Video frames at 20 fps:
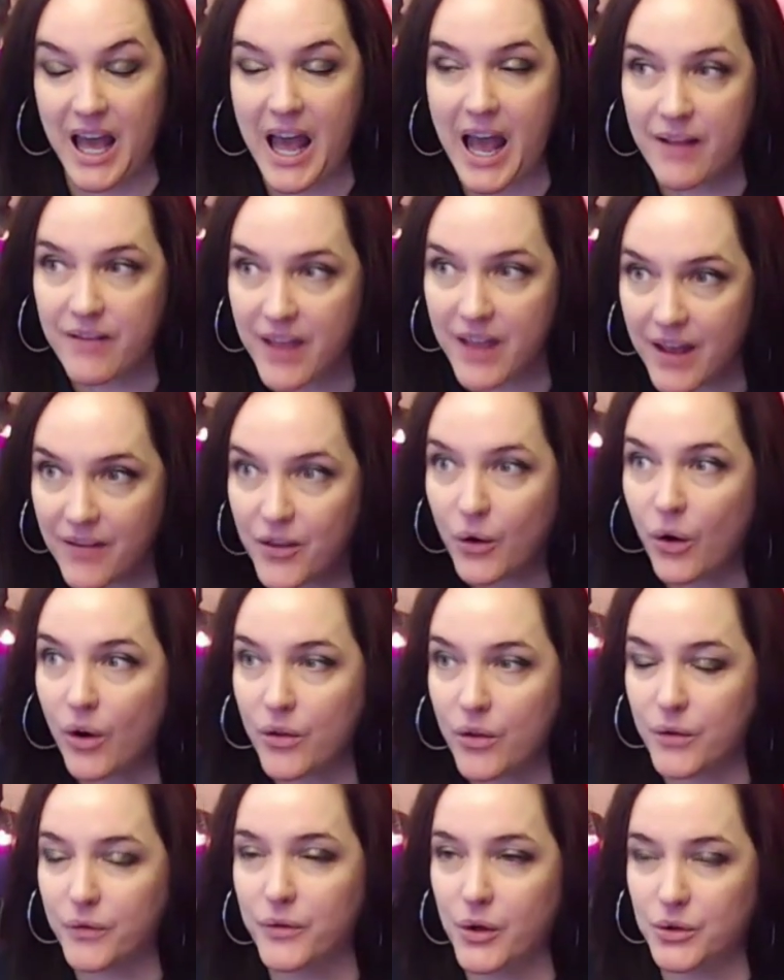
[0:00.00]
And then there are
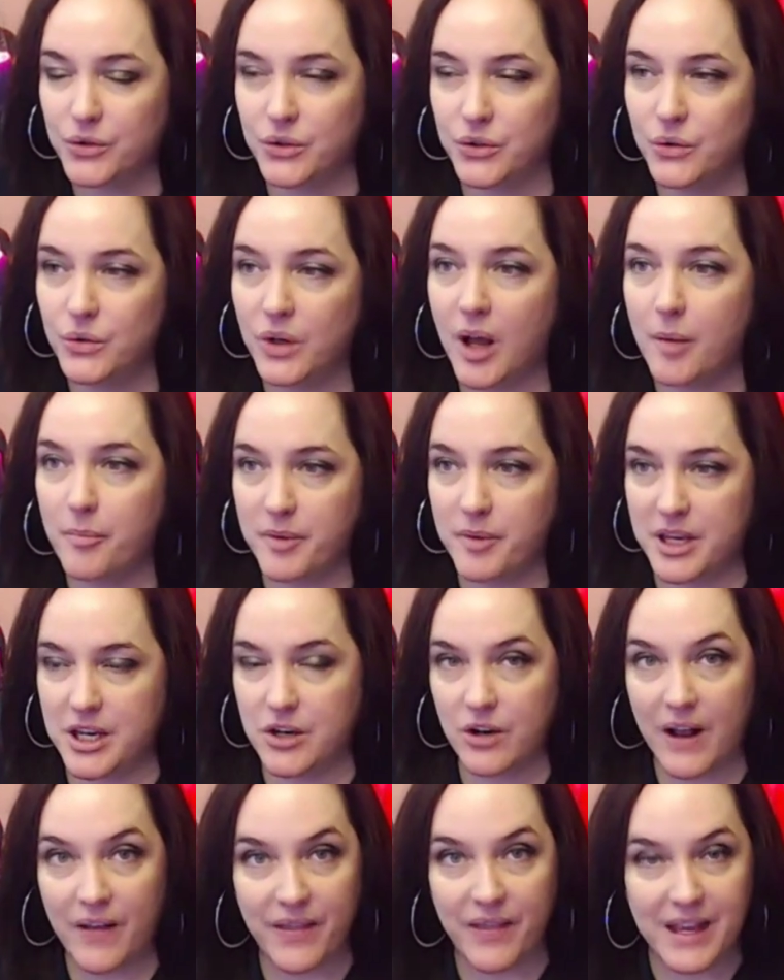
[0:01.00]
the folks who come here
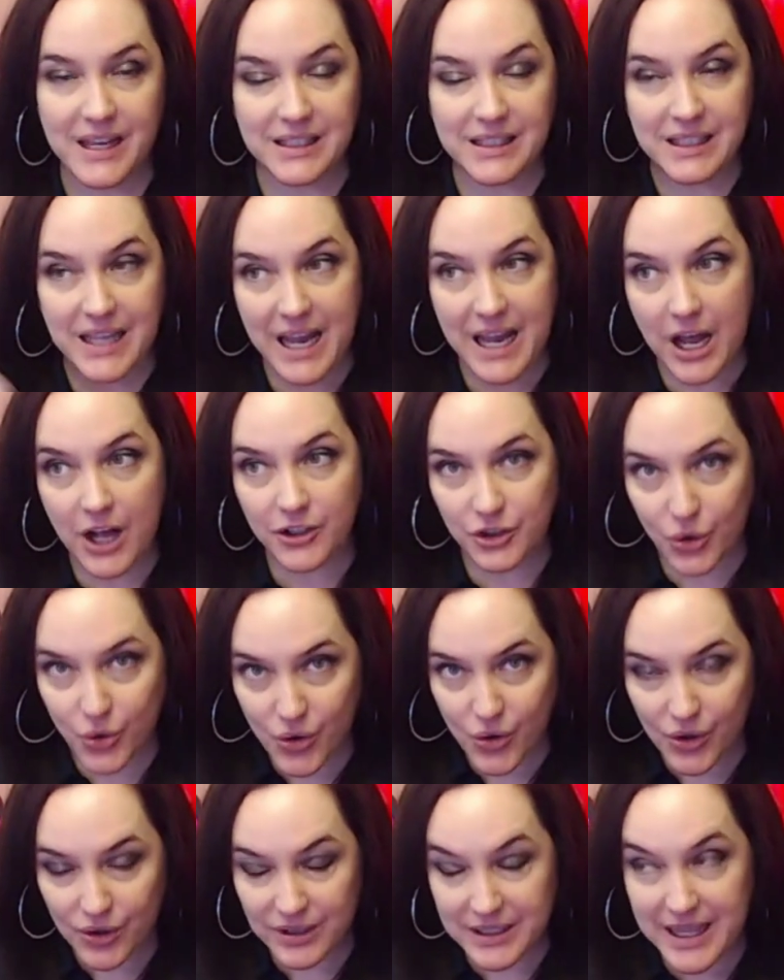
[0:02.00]
and they stay on
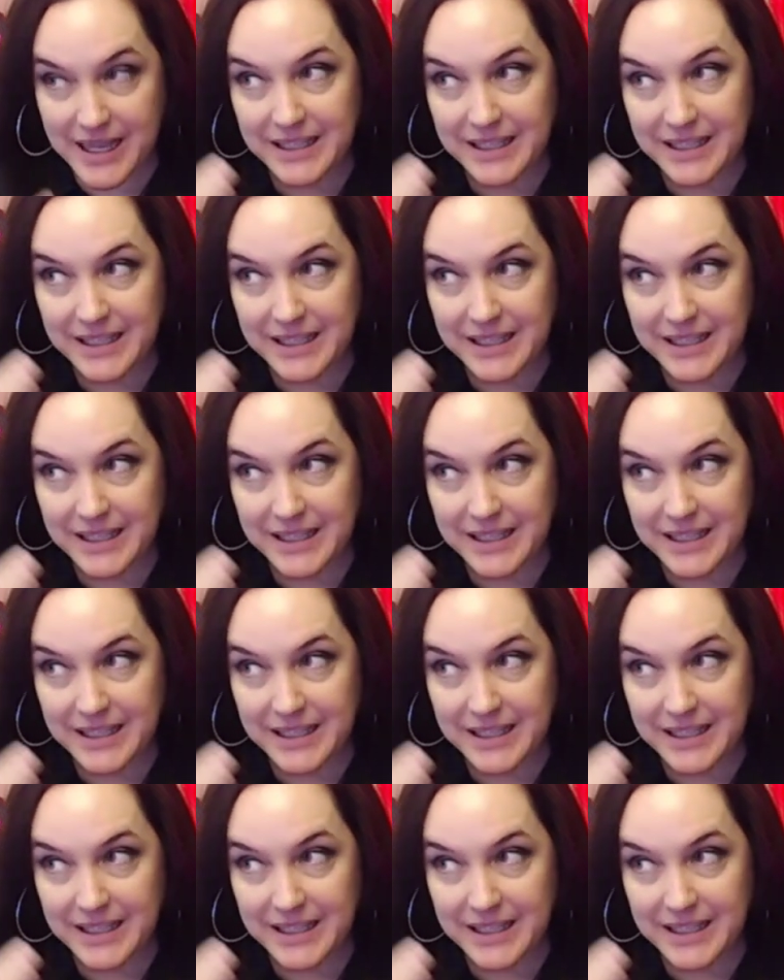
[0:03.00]
task,